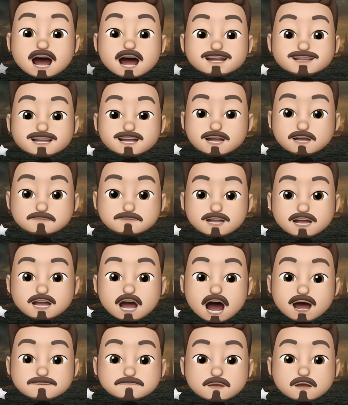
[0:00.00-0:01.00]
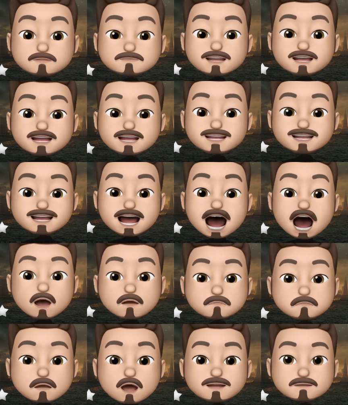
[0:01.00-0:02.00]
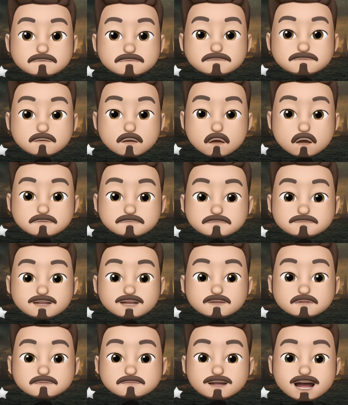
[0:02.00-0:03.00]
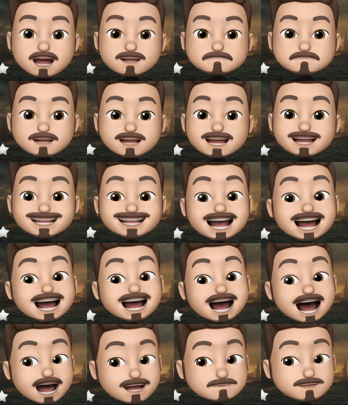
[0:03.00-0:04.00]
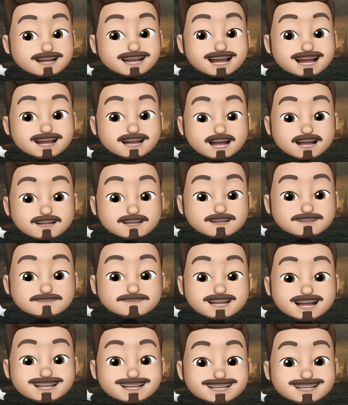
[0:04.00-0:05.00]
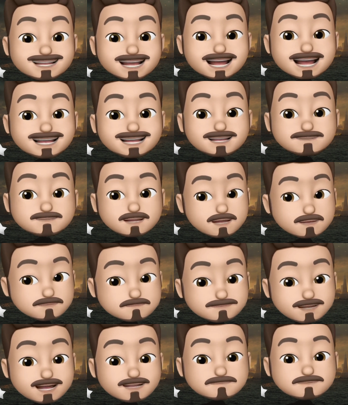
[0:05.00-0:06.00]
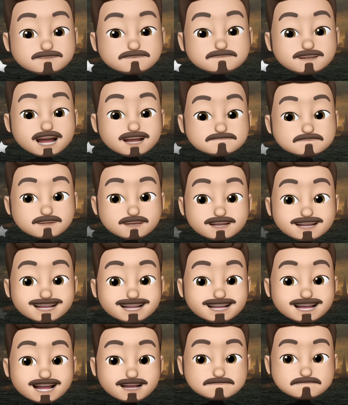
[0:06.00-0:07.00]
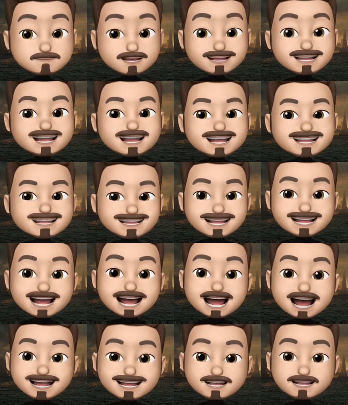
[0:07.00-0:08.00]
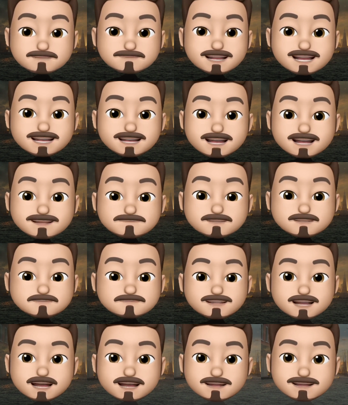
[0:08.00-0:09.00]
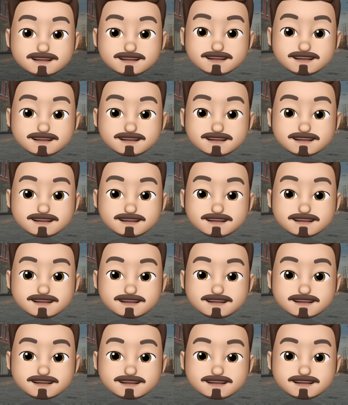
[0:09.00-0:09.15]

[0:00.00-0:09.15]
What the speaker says: It's a 2-star movie that's an outright 4 for its fanbase. I'm kinda on the fence there, so it's 3 for me personally, but yeah, 2-star movie.